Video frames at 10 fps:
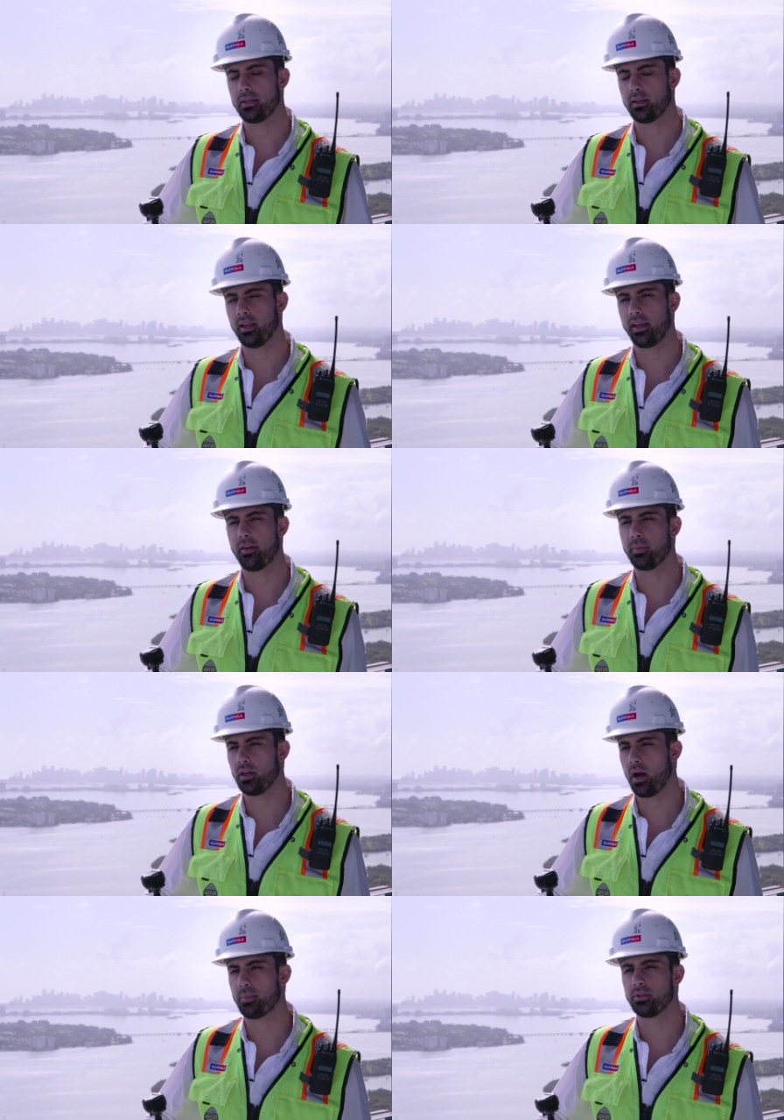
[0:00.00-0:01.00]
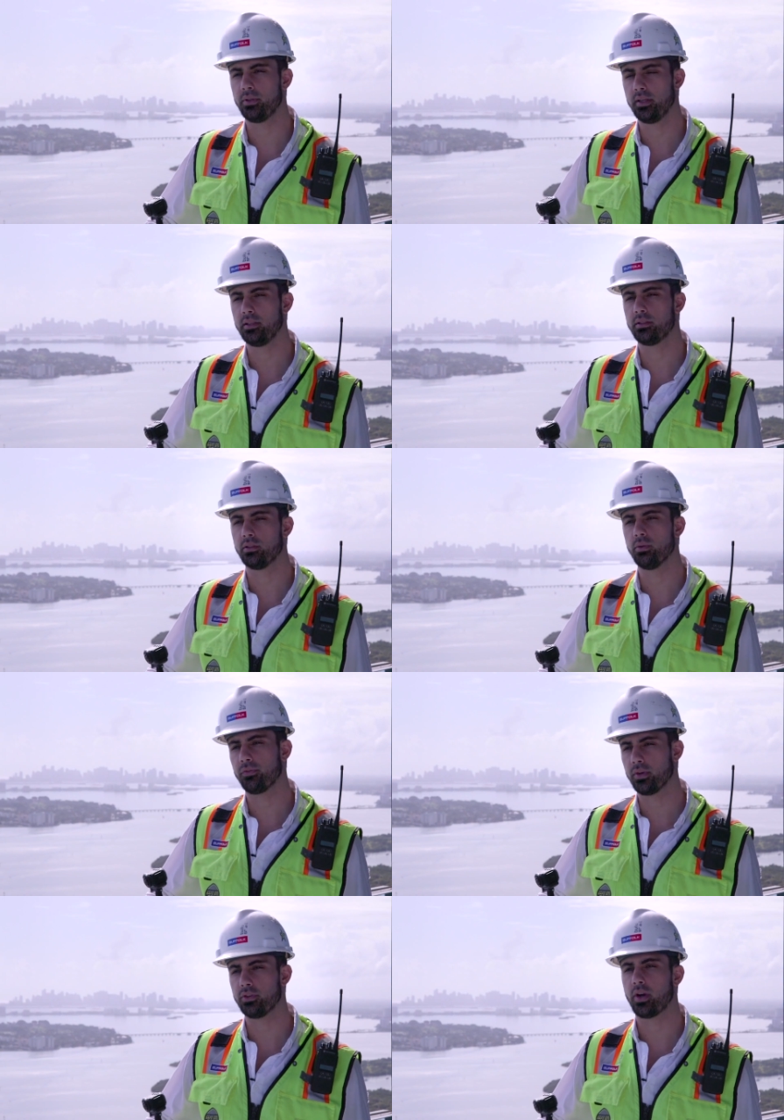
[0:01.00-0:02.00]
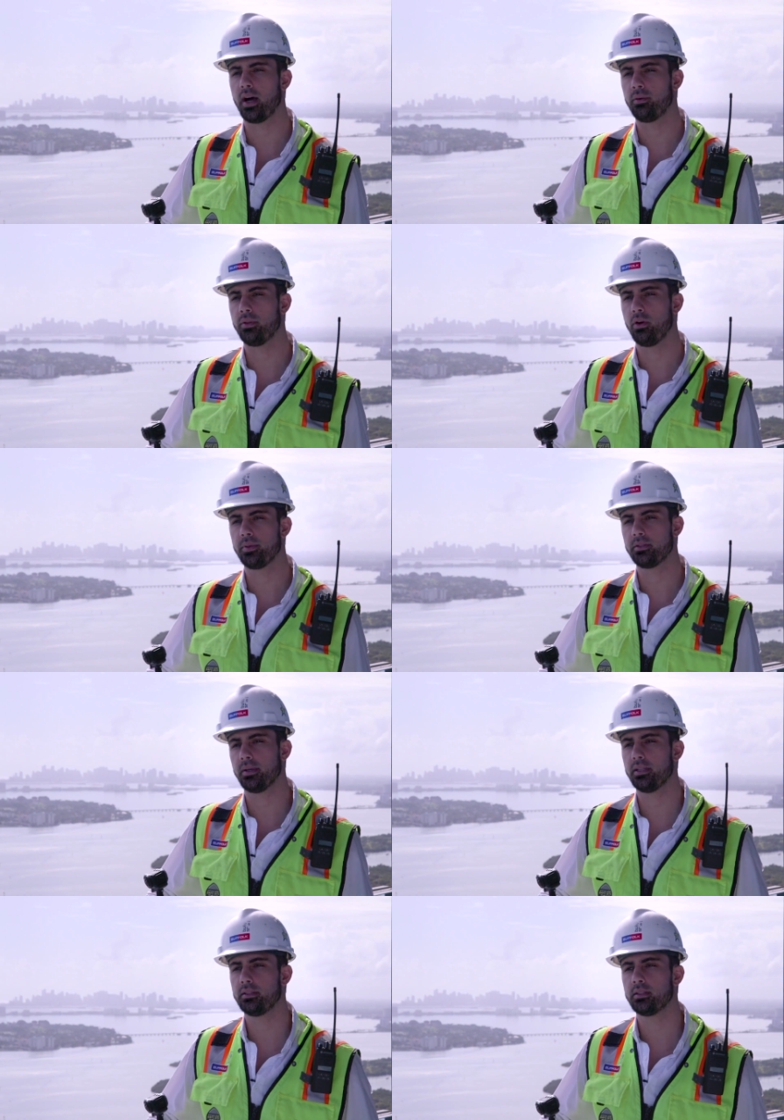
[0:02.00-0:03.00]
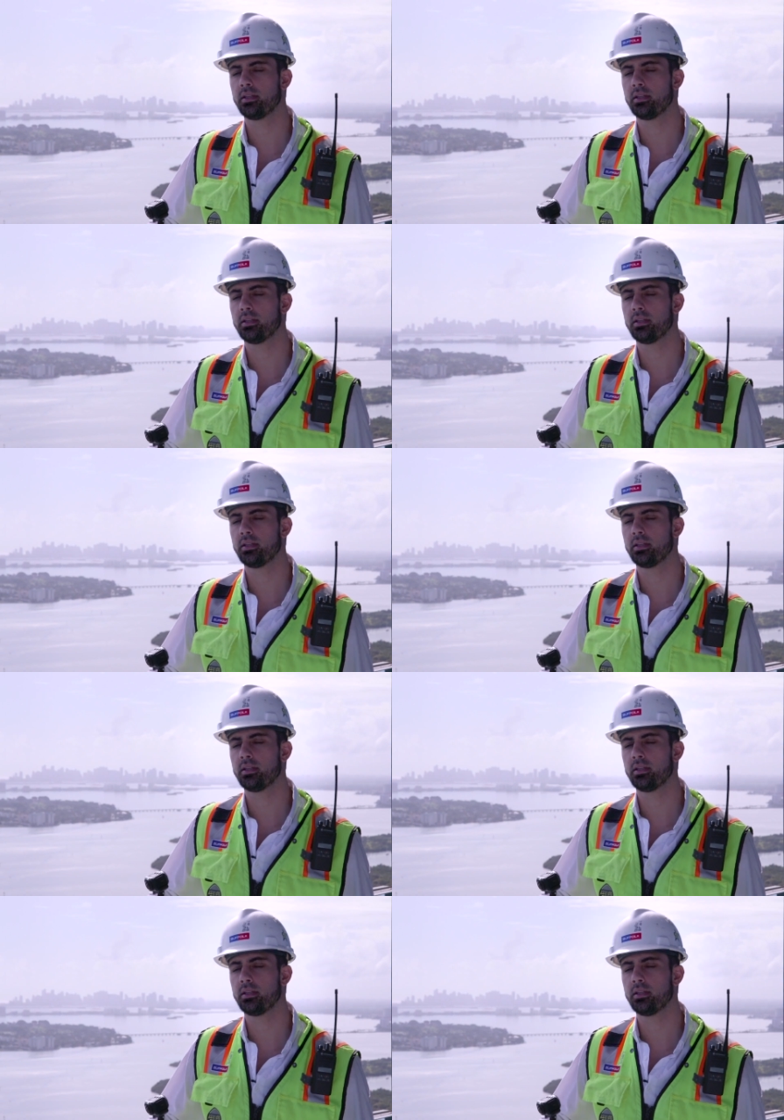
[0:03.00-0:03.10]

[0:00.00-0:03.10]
Basically gave me an opportunity to do a free trial with OpenSpace.